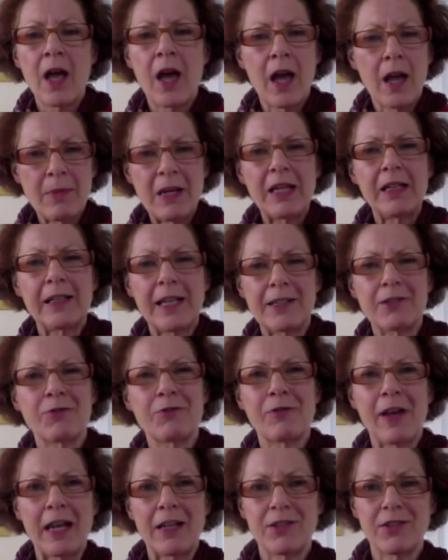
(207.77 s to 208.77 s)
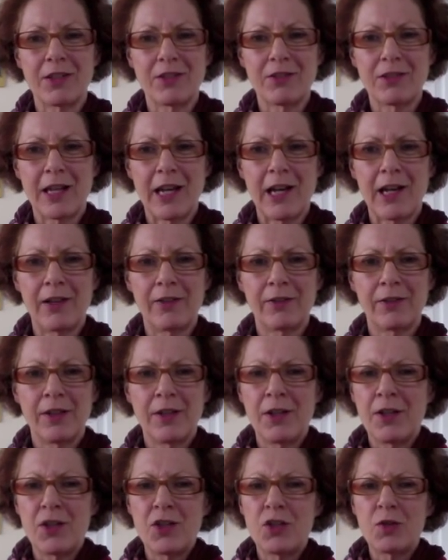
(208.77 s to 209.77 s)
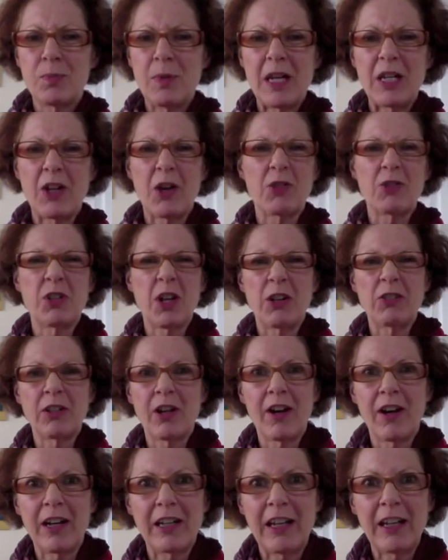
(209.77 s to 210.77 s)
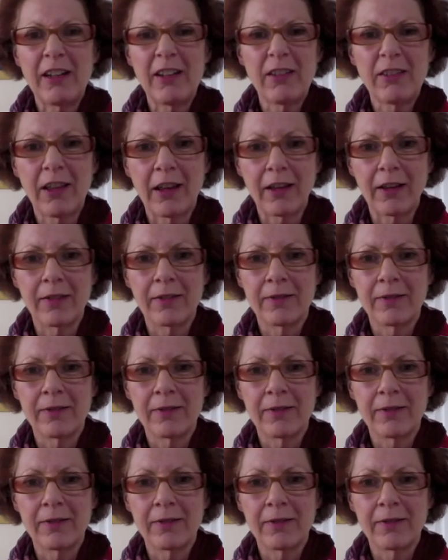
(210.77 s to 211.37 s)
I mean, let's face it, Darl, speedos don't hide anything.